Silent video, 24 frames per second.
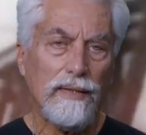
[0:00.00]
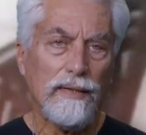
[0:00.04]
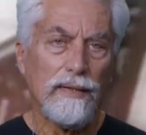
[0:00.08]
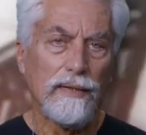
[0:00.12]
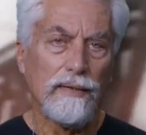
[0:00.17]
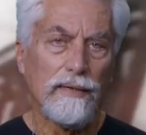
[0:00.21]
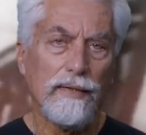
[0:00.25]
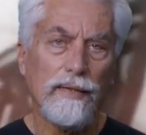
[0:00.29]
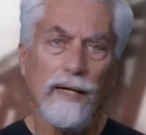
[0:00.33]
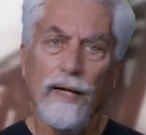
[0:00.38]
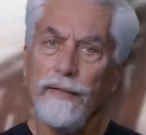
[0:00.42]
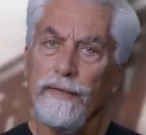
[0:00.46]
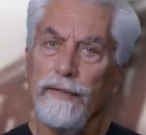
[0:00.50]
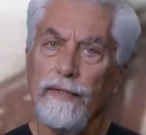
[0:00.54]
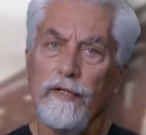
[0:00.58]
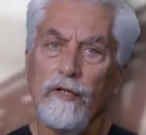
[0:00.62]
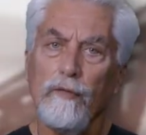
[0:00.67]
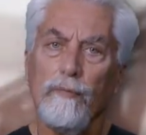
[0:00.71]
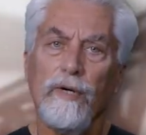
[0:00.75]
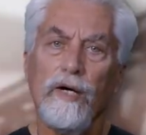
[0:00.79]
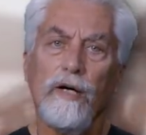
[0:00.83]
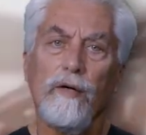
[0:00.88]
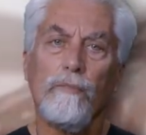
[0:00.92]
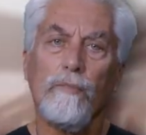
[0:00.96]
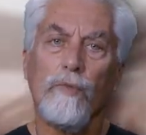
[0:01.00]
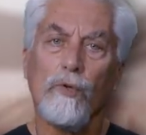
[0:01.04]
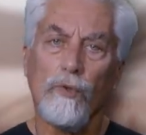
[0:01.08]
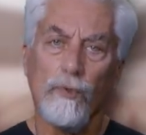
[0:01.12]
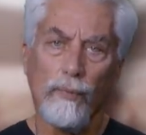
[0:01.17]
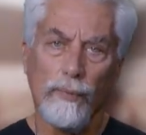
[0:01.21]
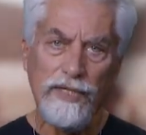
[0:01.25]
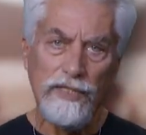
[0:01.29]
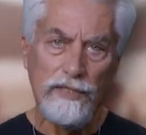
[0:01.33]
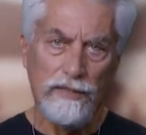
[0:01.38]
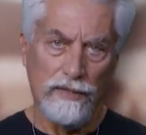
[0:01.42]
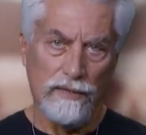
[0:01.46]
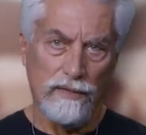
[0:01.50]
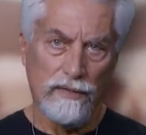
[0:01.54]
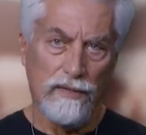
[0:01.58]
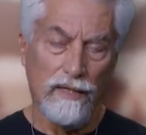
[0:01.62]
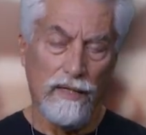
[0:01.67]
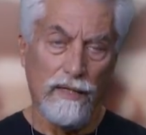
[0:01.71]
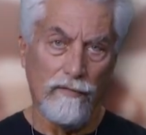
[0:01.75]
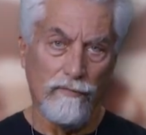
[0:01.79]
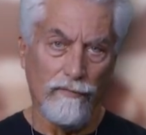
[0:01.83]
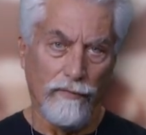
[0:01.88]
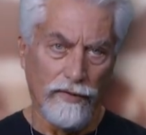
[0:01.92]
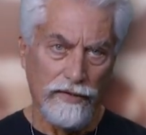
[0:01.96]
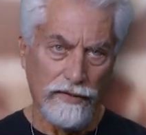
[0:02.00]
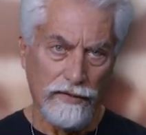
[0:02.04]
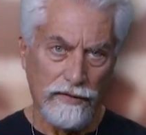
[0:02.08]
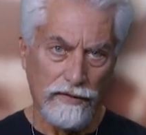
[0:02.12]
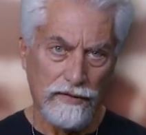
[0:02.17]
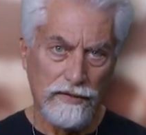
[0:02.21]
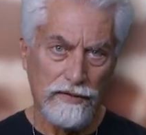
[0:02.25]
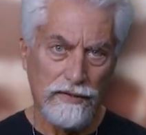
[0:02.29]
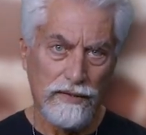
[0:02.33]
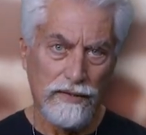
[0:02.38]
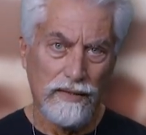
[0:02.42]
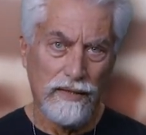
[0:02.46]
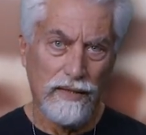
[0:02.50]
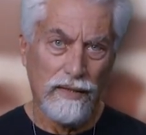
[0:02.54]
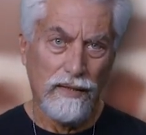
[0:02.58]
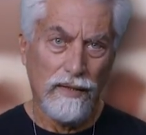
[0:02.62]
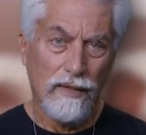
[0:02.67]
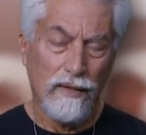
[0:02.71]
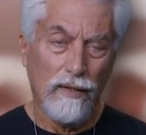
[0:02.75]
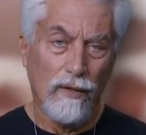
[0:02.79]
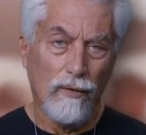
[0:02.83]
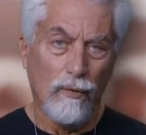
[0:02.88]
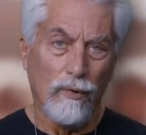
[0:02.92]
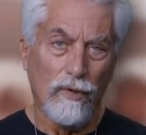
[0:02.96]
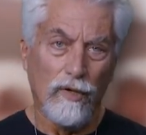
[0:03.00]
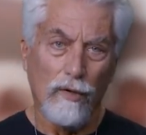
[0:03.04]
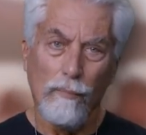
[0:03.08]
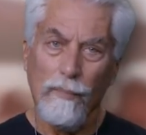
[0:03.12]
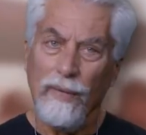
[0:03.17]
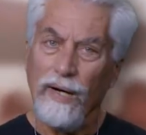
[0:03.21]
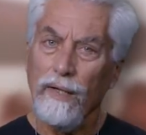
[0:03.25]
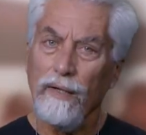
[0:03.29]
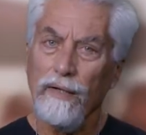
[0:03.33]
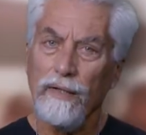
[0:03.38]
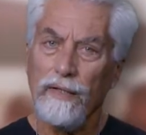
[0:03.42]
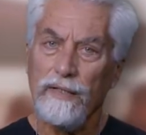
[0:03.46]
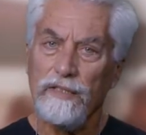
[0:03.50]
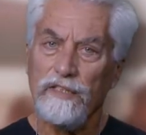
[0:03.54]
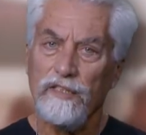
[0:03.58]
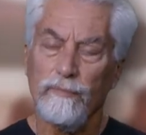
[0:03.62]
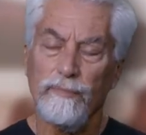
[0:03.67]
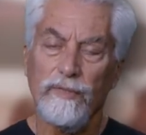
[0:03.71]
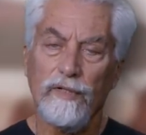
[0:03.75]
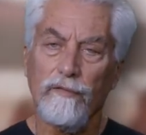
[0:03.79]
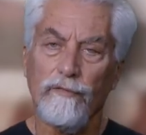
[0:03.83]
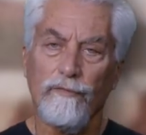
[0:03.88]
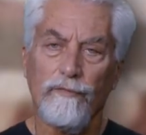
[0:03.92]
Then I think about more recent conflicts, where Americans have been